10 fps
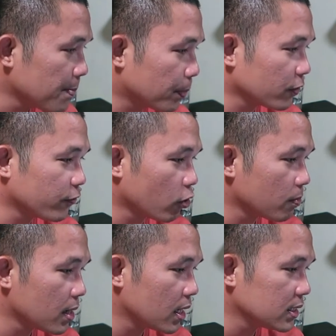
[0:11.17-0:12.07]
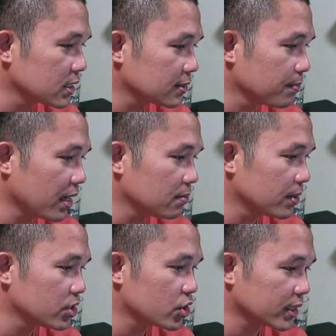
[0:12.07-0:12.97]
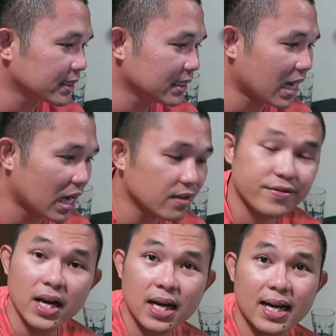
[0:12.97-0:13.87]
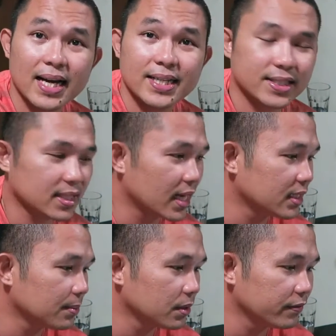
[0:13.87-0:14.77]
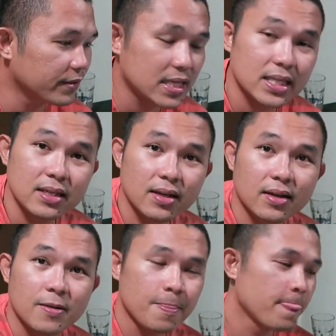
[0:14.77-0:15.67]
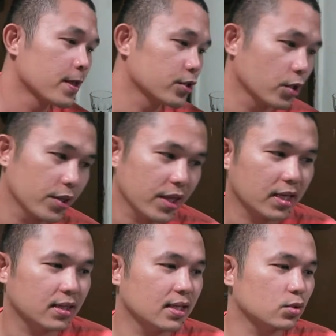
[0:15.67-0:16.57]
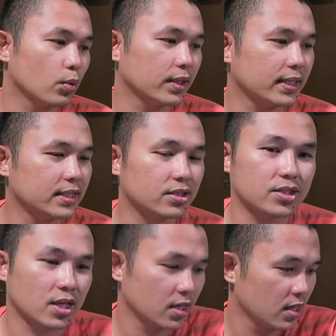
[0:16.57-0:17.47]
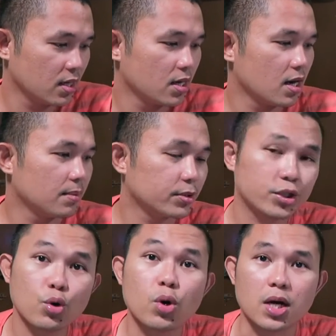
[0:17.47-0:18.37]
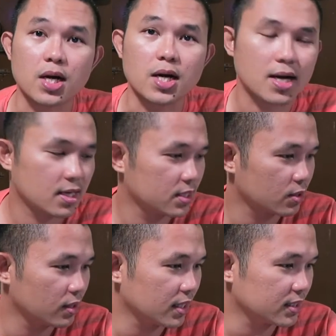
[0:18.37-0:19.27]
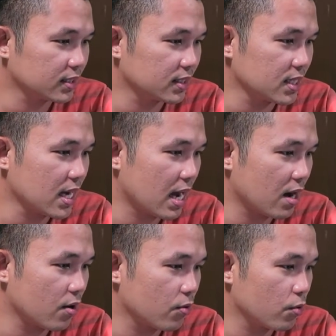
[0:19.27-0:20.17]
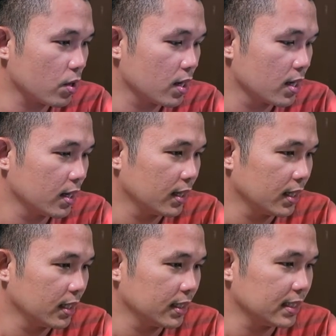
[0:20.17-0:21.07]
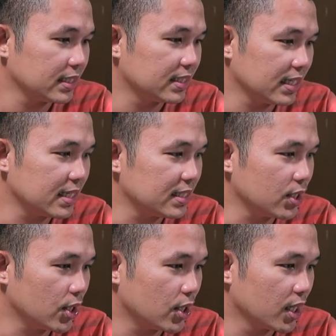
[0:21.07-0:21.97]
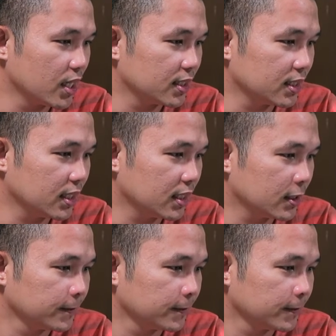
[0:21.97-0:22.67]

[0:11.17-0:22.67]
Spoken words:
performance made by Justin Alva as Adam Levine. So I think this one is Sugar. So let's see how he did on